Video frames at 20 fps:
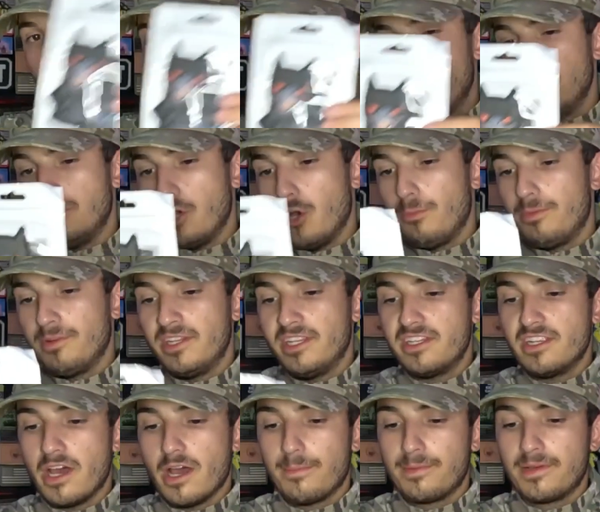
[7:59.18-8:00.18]
ahead and open it
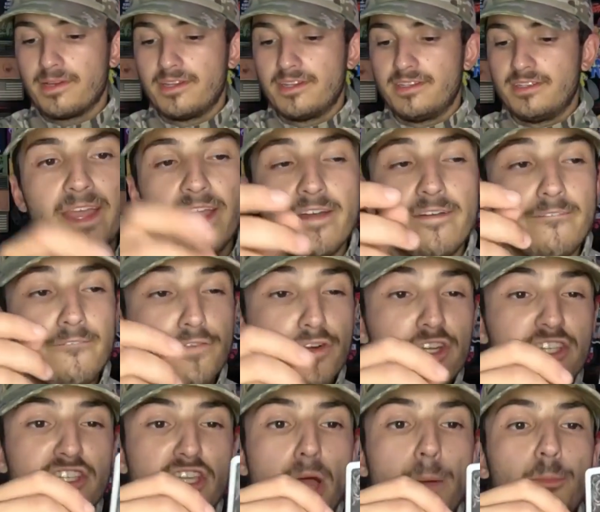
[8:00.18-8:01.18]
up.
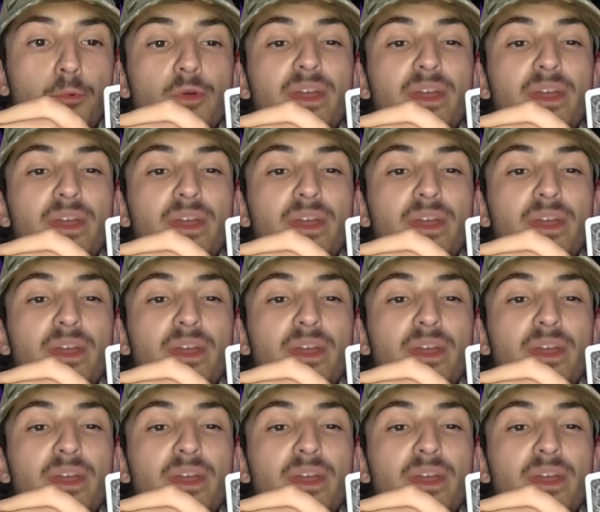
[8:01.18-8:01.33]
First up, we